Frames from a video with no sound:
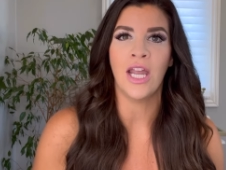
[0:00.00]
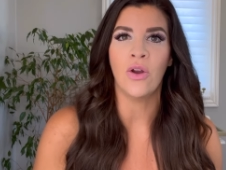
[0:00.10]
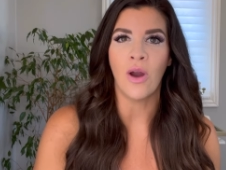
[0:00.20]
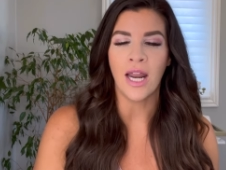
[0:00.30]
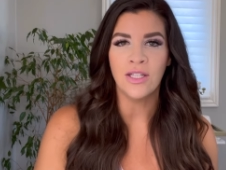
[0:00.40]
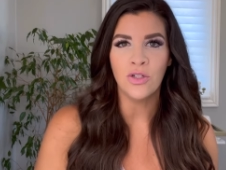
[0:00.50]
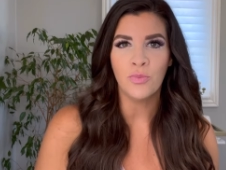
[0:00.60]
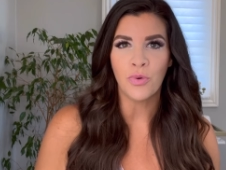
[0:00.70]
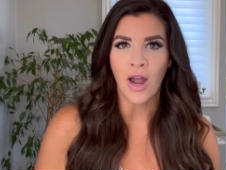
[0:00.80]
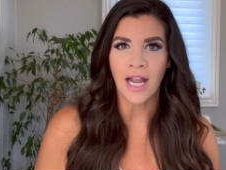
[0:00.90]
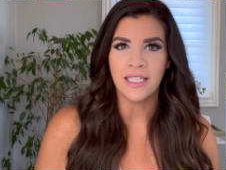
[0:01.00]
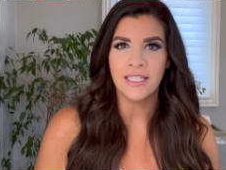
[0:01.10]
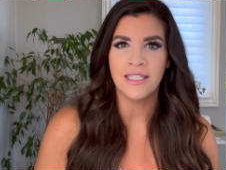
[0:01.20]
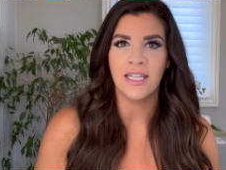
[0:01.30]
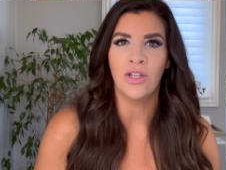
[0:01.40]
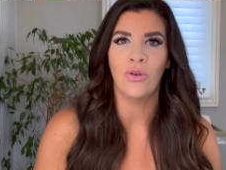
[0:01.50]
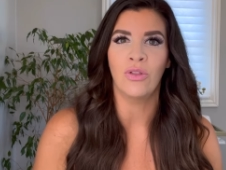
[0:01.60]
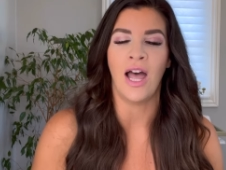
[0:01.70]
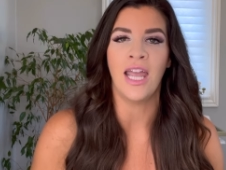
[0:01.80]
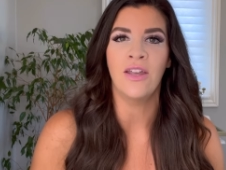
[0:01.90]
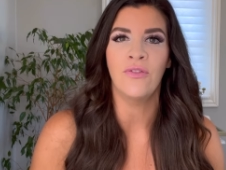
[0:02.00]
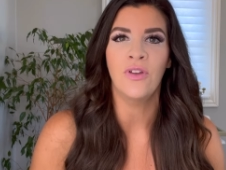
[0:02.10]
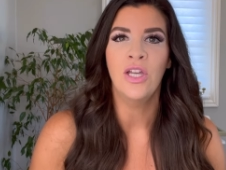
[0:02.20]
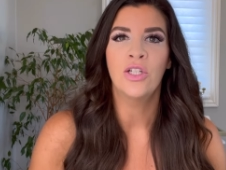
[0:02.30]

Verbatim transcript: a gratitude practice in your life